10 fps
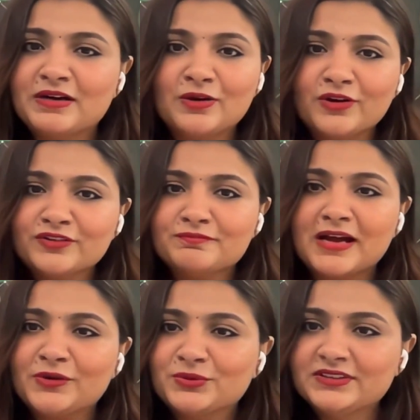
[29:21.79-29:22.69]
a lot of
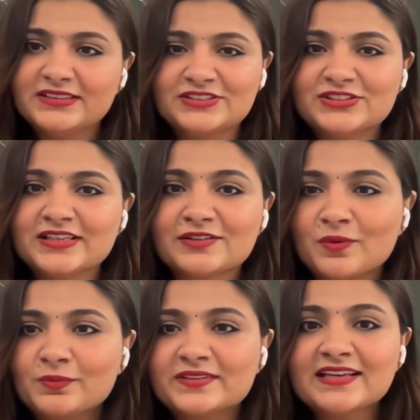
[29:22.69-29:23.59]
my own conditioning has
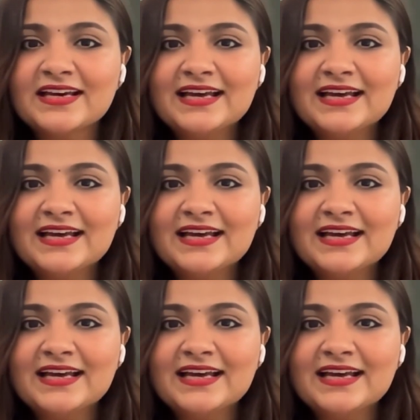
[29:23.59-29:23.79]
always,